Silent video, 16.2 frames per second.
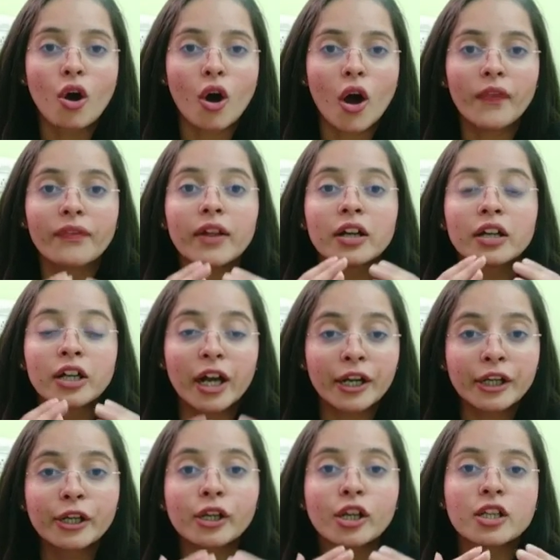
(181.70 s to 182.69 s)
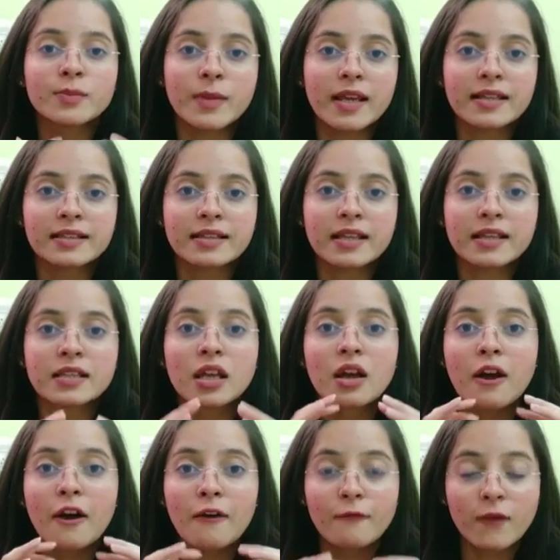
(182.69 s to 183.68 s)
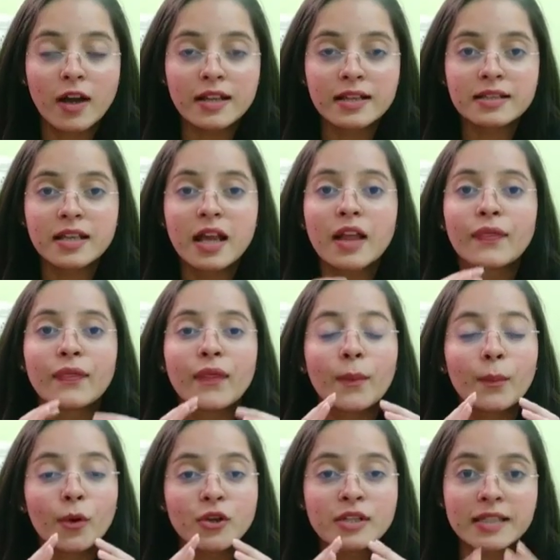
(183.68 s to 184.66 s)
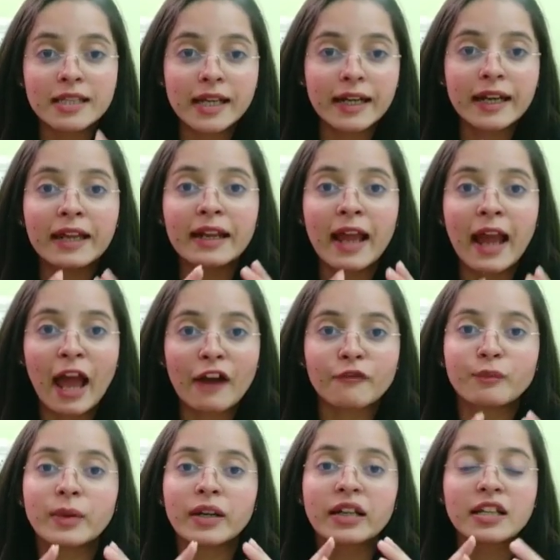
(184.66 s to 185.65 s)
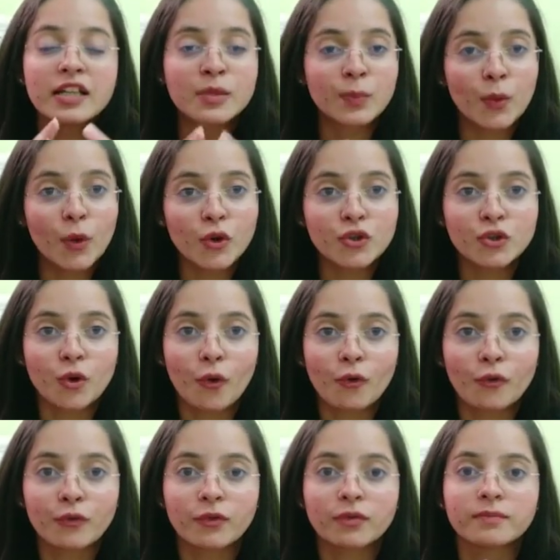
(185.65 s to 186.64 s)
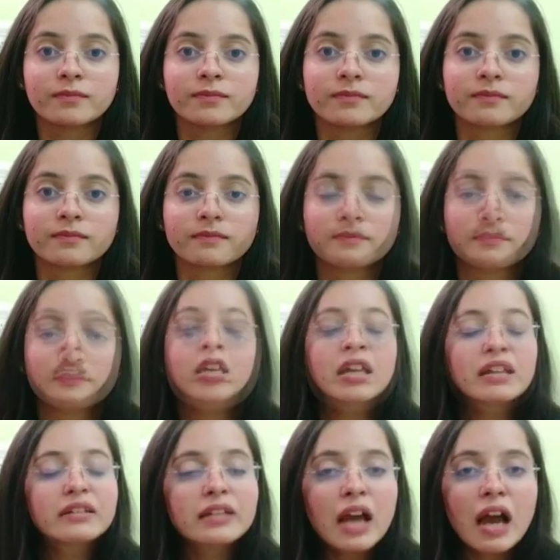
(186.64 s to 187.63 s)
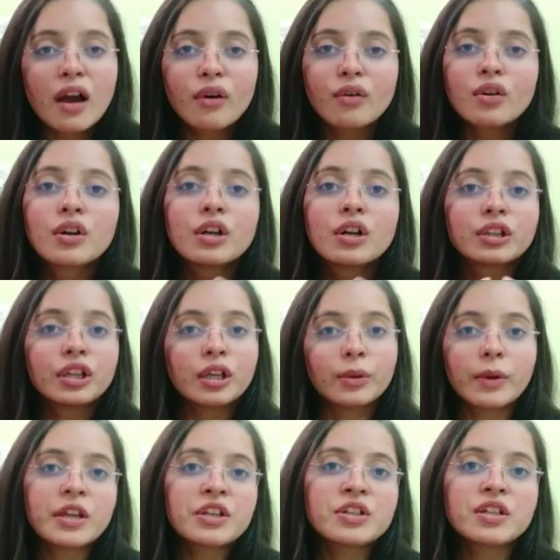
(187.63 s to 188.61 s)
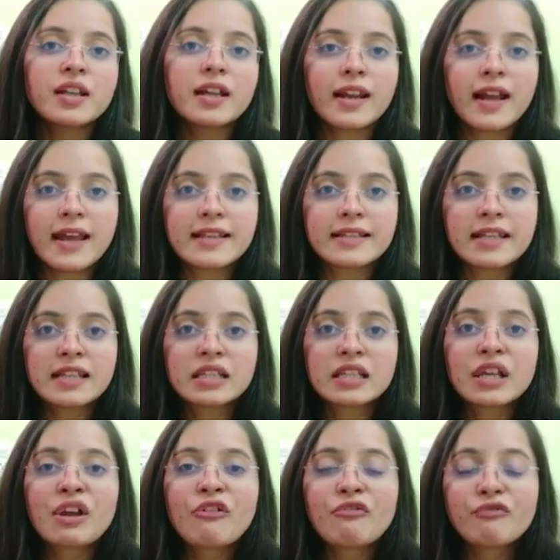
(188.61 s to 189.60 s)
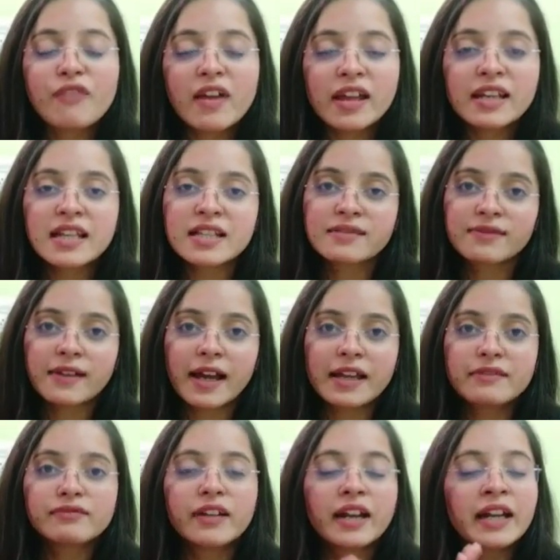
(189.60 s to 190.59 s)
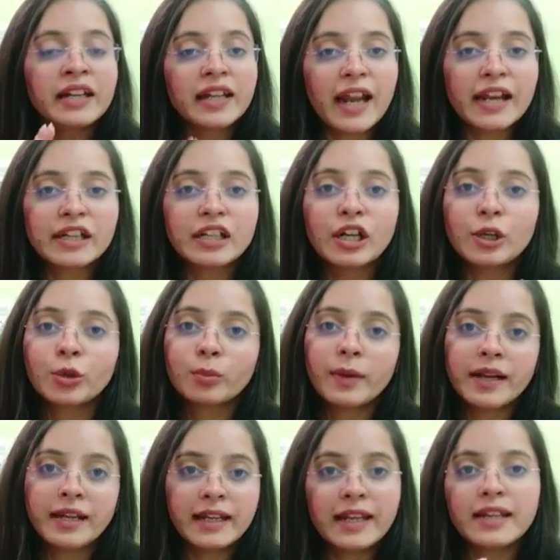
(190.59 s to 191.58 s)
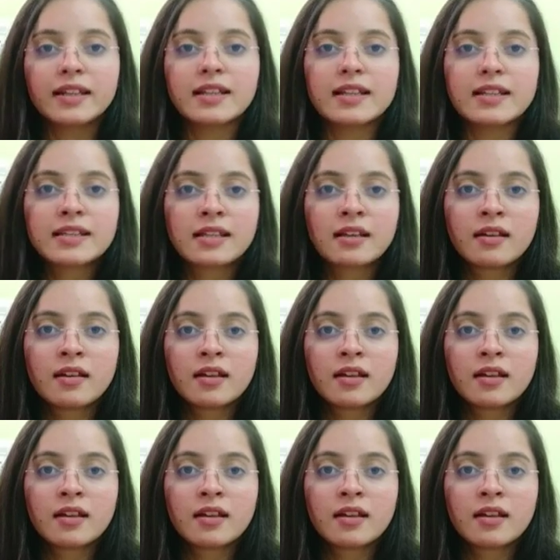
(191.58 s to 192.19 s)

on the continuous basis once the proceeding have been disposed of. Now, the question arises, when is wife entitled to maintenance?